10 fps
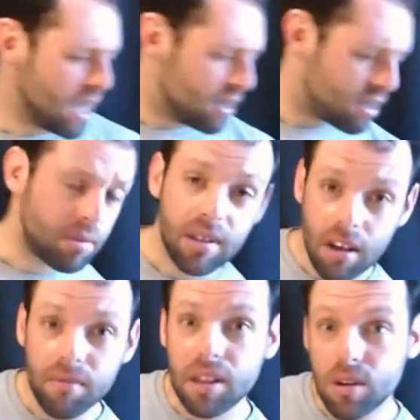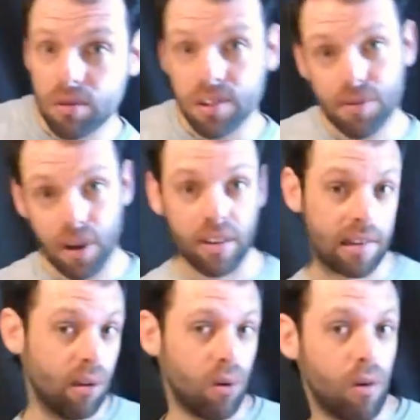So we'll start with Newton's first
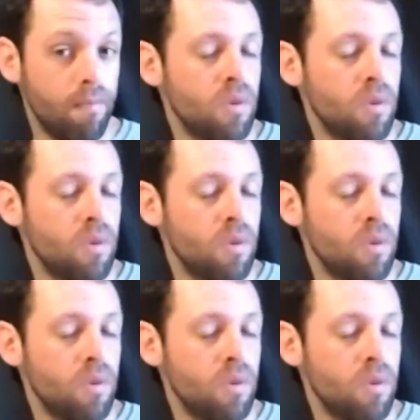law,